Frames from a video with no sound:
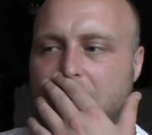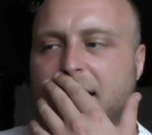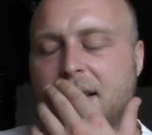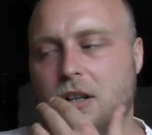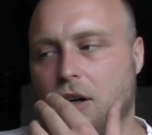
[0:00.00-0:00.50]

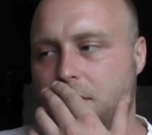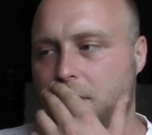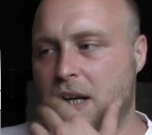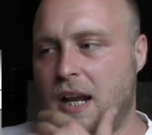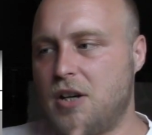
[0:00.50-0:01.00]

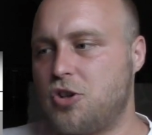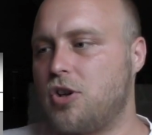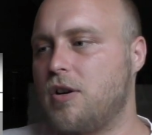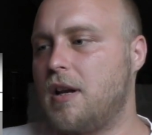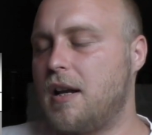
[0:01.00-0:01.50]

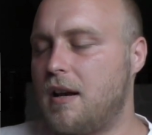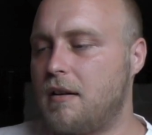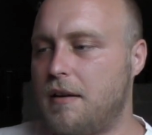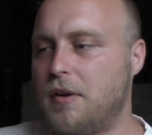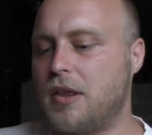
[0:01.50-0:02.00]
indoctrination and
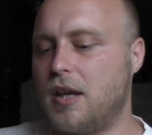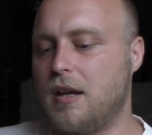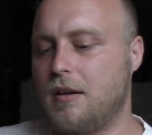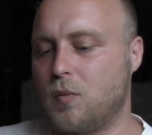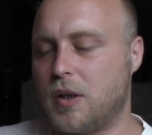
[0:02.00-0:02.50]

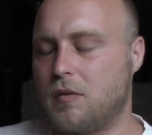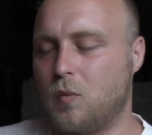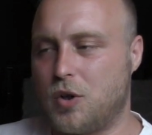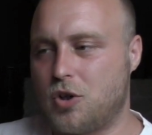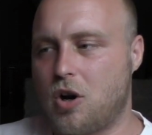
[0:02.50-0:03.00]
everything
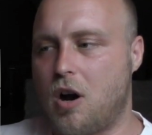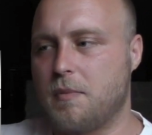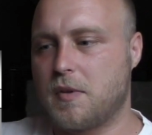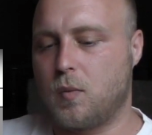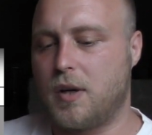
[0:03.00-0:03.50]
which
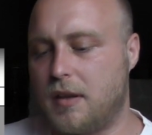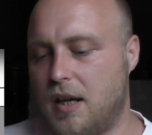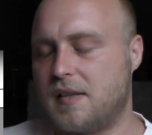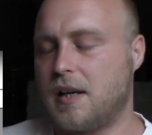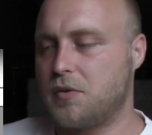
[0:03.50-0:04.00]
comes with
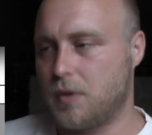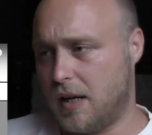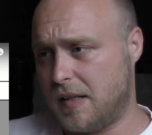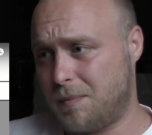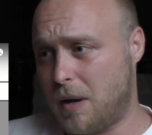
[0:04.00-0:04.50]
a
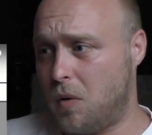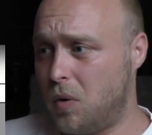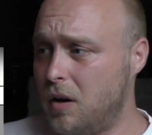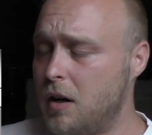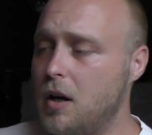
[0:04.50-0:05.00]
centralized
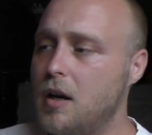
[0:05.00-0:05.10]
power.